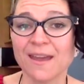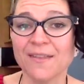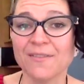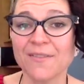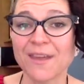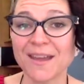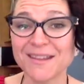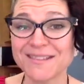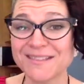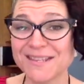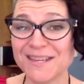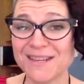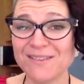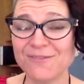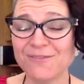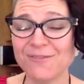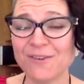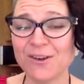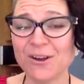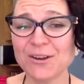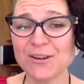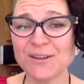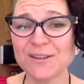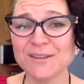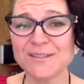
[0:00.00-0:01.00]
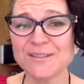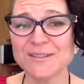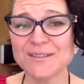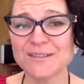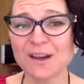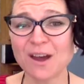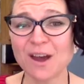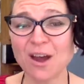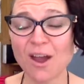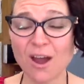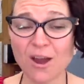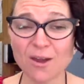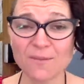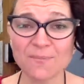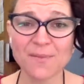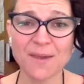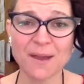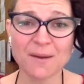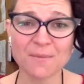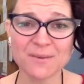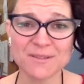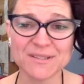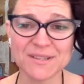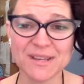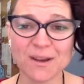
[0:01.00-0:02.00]
That's it, folks. I hope
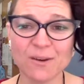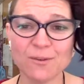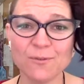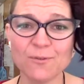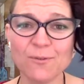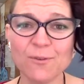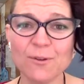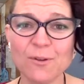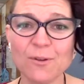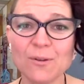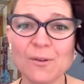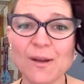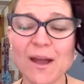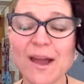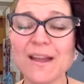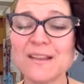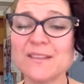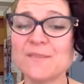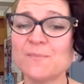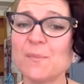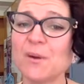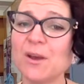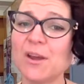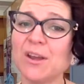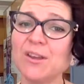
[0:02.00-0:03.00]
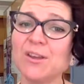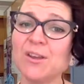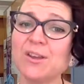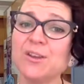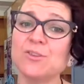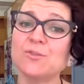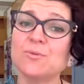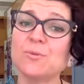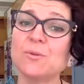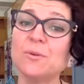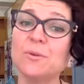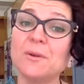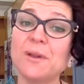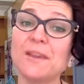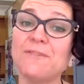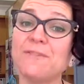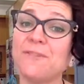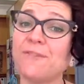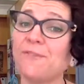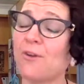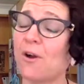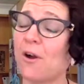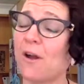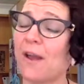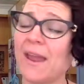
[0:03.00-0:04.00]
that was helpful. As per usual, if
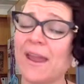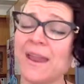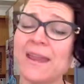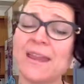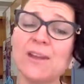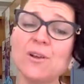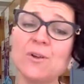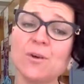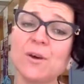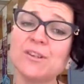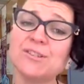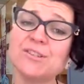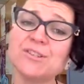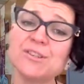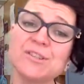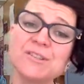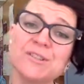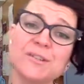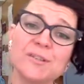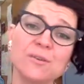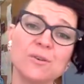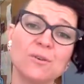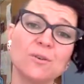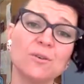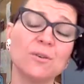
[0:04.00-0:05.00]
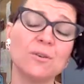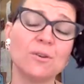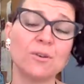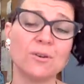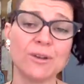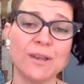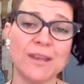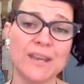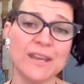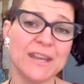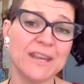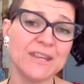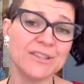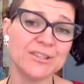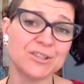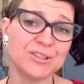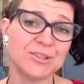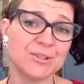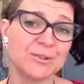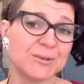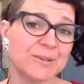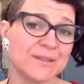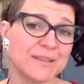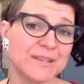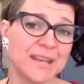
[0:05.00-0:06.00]
you've got any questions at all you need to
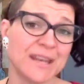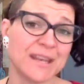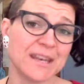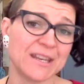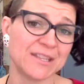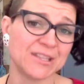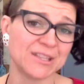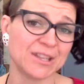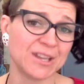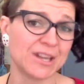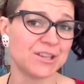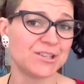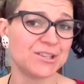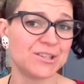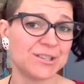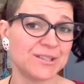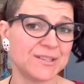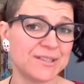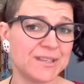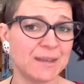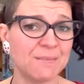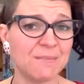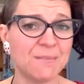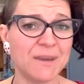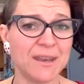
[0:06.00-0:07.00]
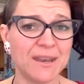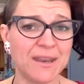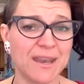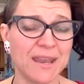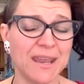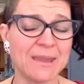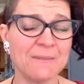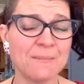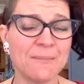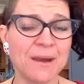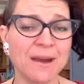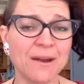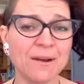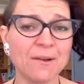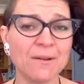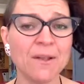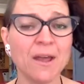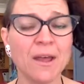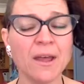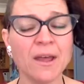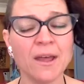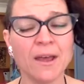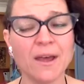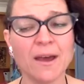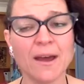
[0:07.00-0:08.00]
do is get in touch and send me an email
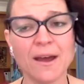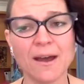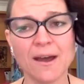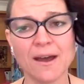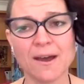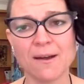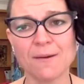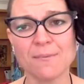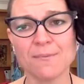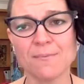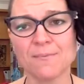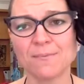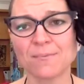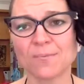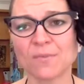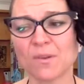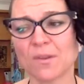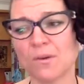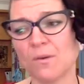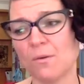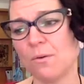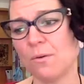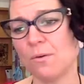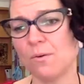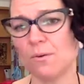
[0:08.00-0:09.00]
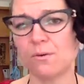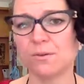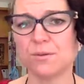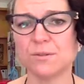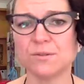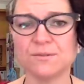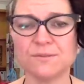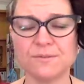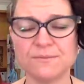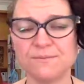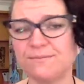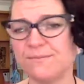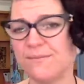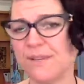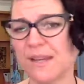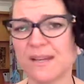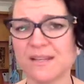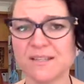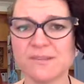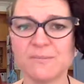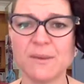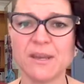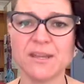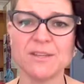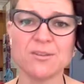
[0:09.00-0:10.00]
or
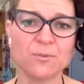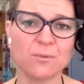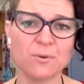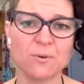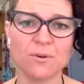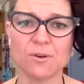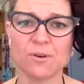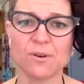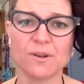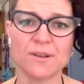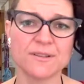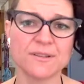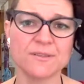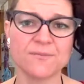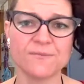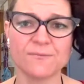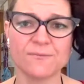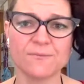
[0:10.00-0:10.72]
text me to organise